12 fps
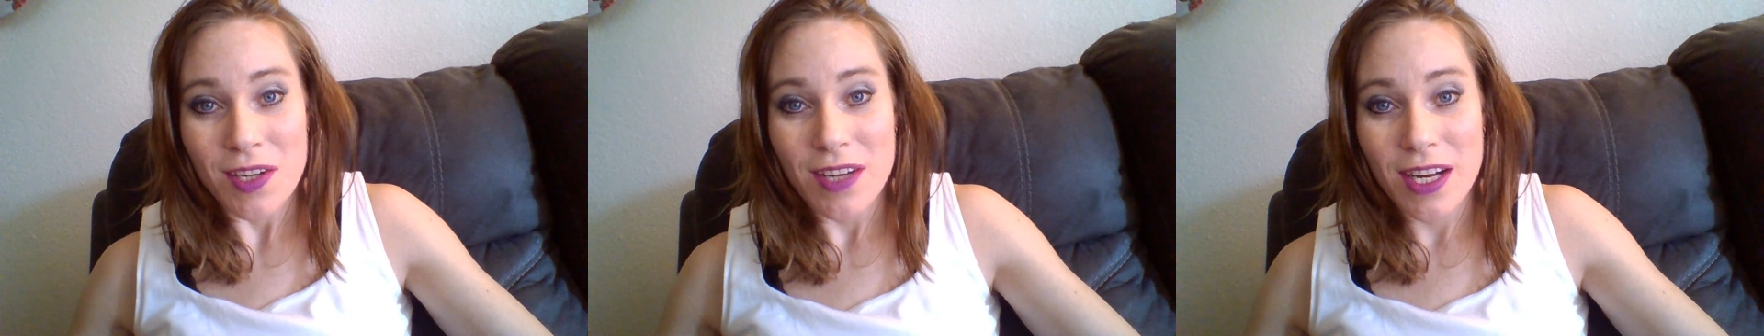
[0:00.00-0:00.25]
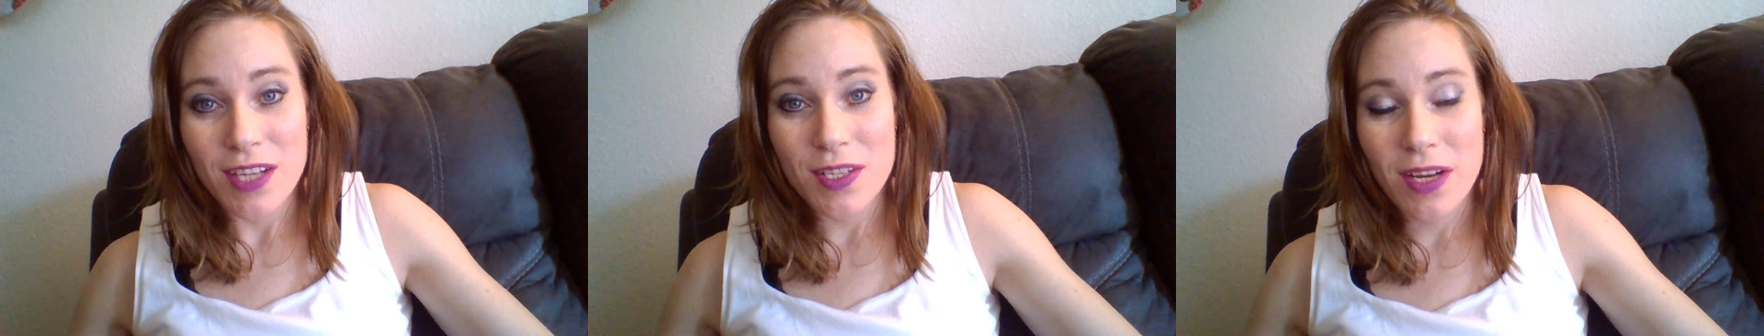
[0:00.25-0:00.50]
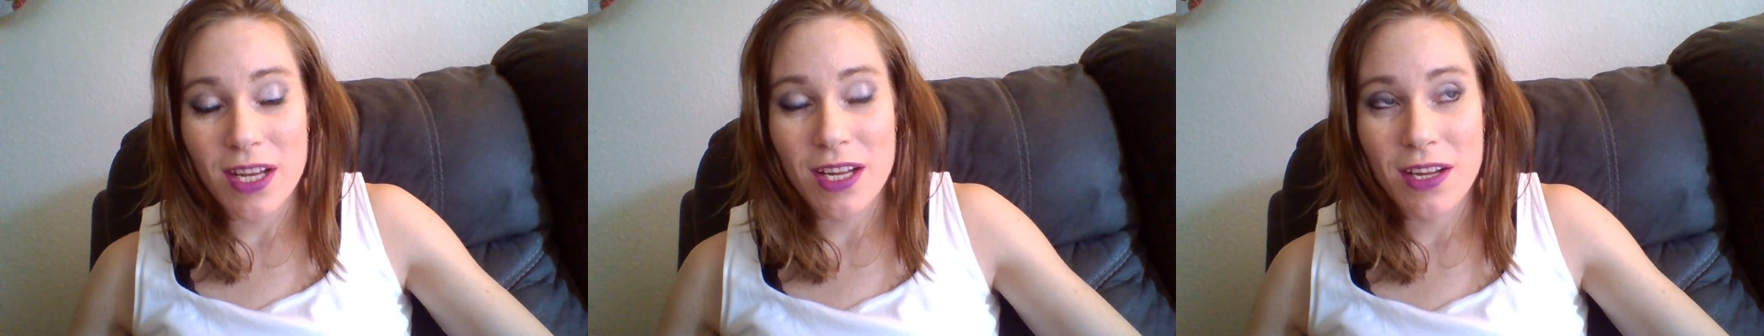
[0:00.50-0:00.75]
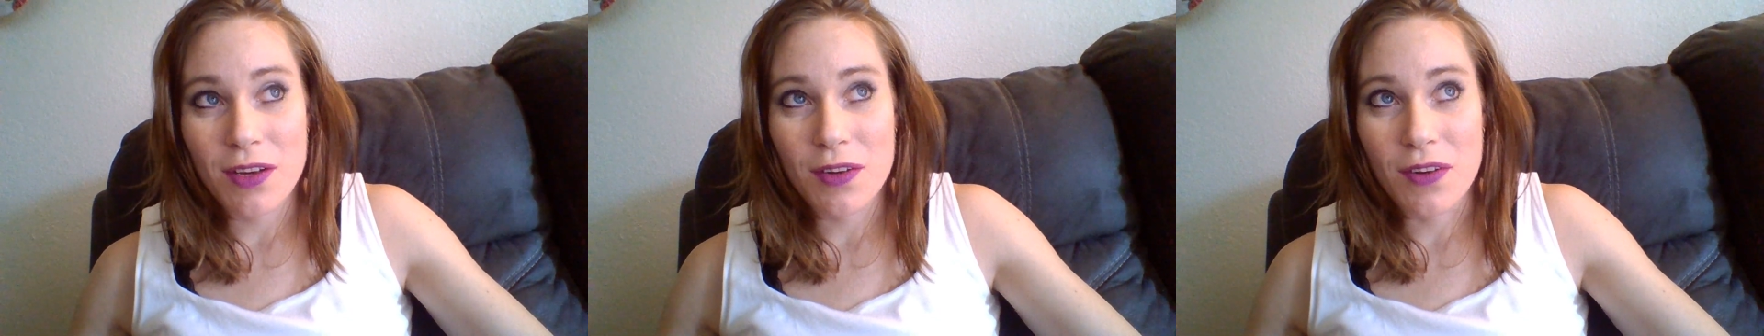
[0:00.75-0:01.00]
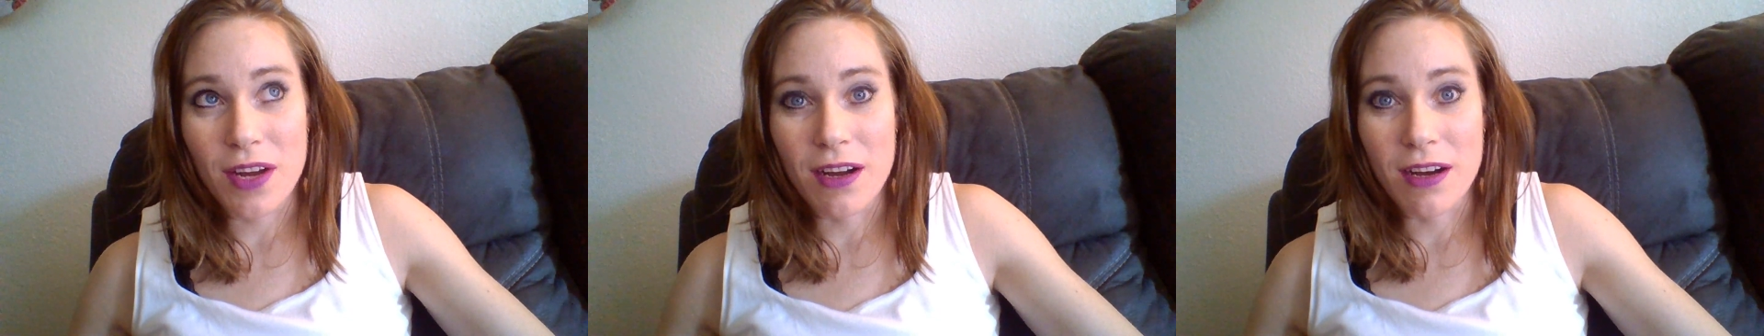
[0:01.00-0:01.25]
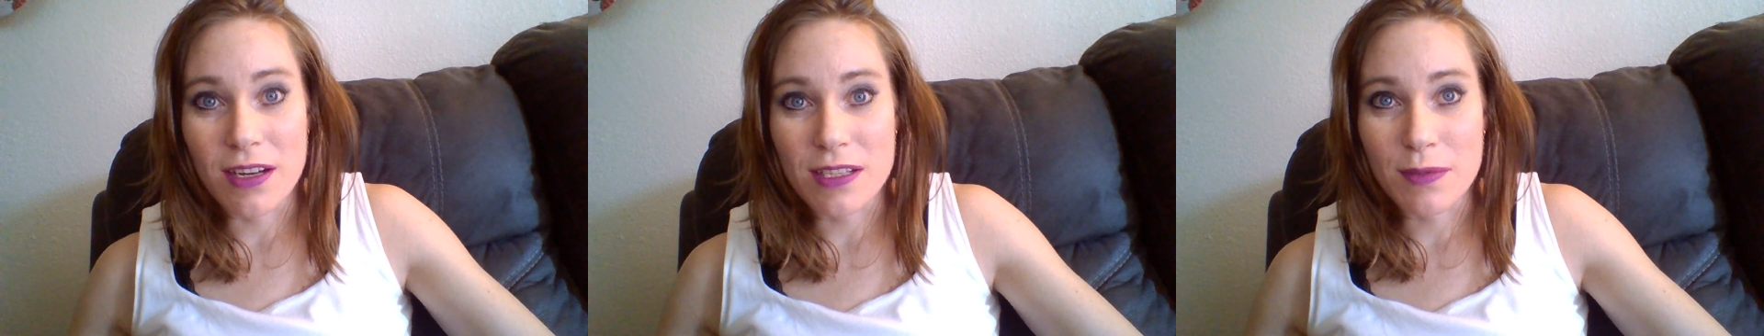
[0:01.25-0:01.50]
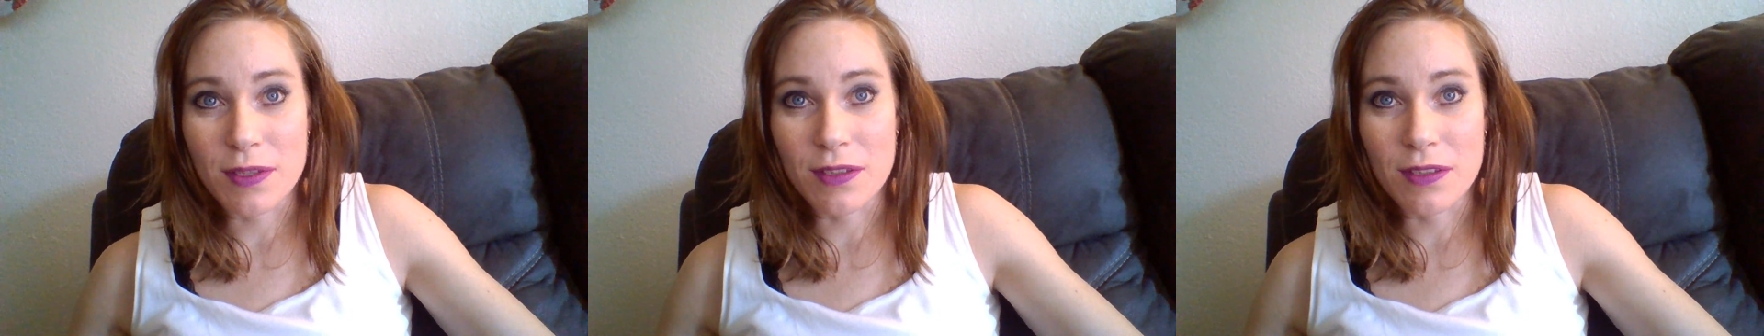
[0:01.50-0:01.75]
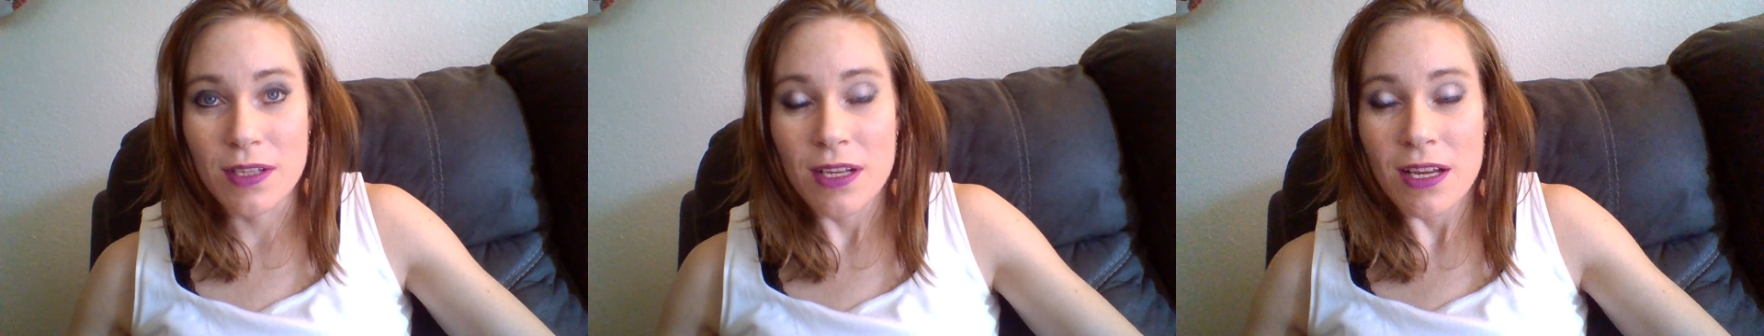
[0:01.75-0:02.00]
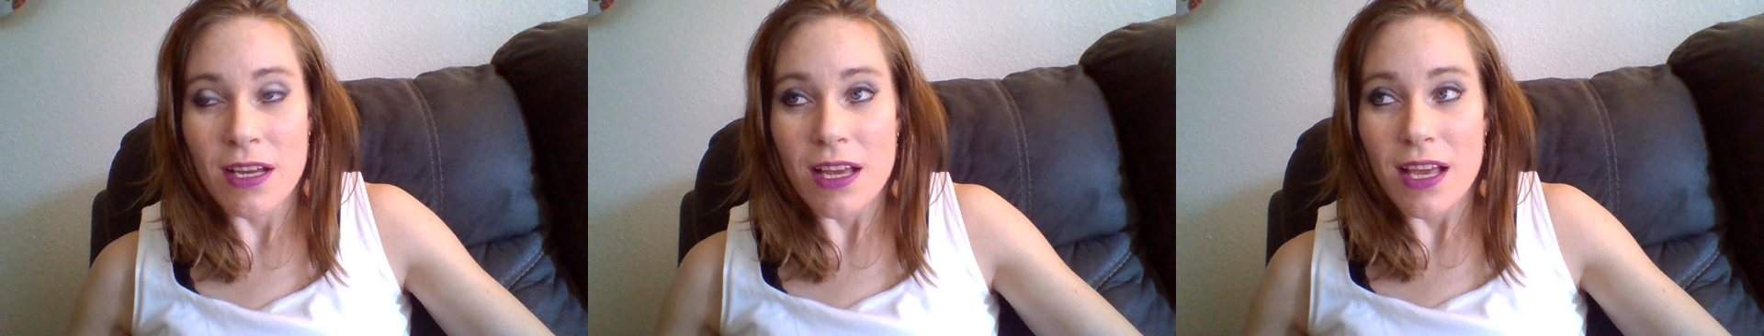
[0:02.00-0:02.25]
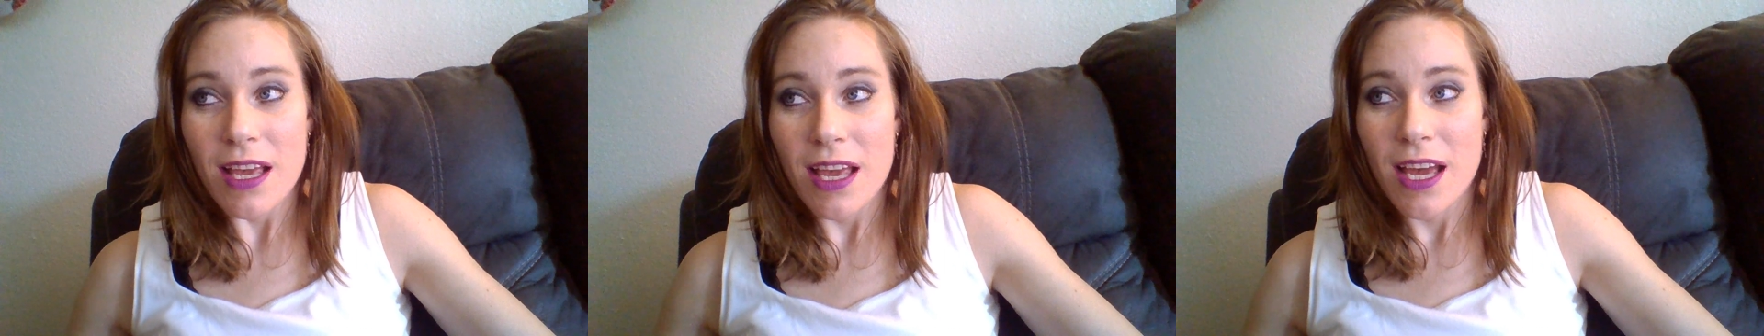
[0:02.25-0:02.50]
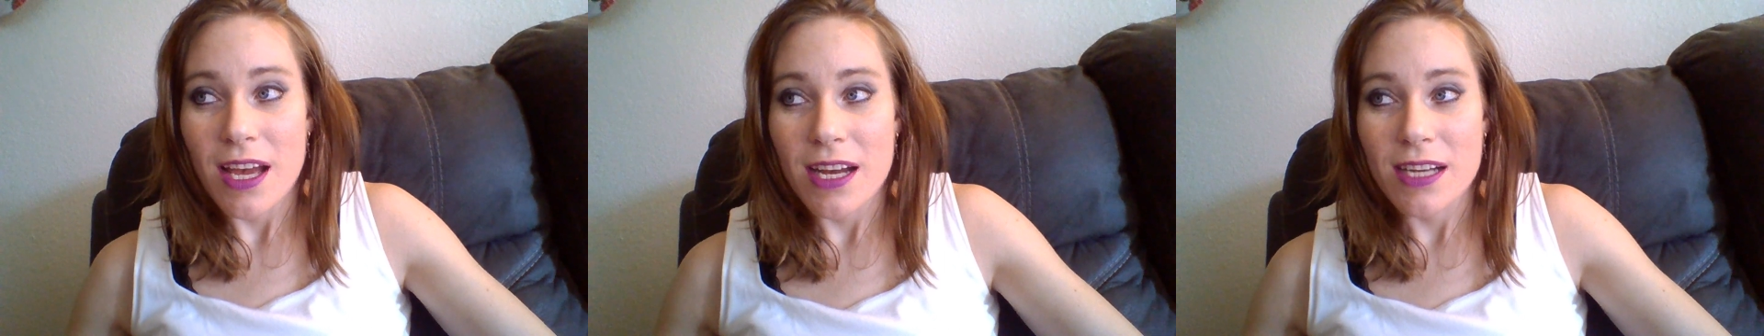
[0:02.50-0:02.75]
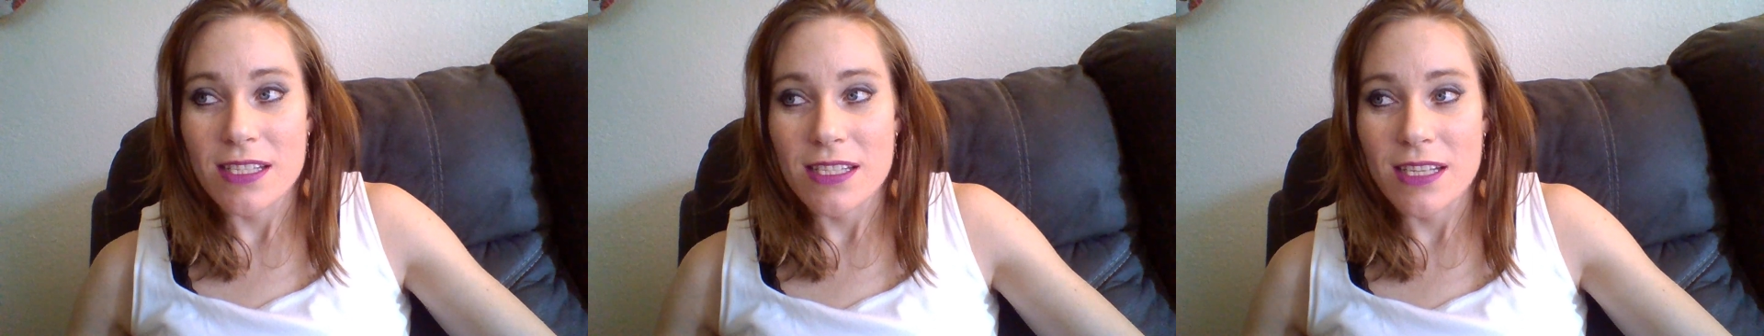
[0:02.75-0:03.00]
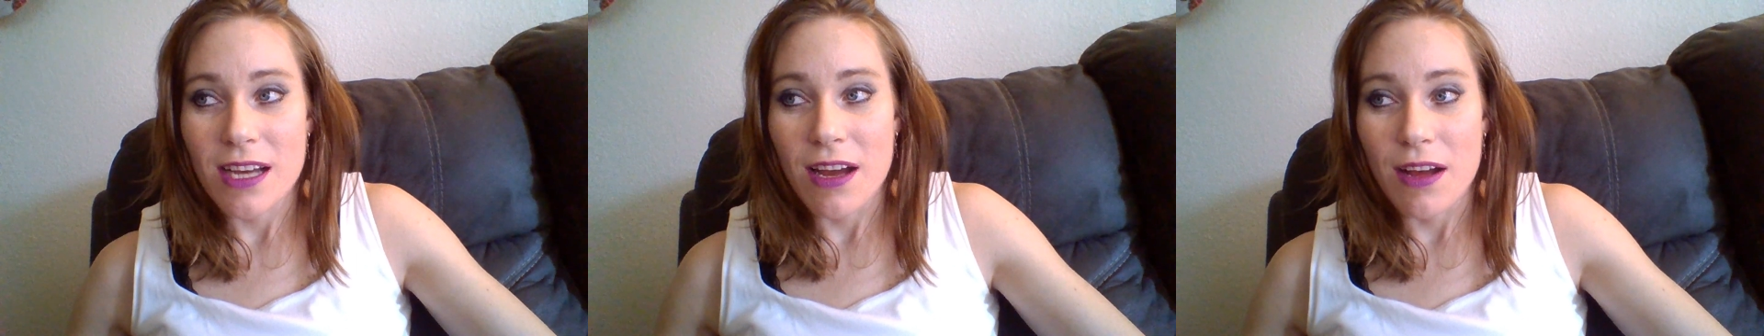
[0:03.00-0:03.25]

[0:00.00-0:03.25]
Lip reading: graduating Craig Hospital, and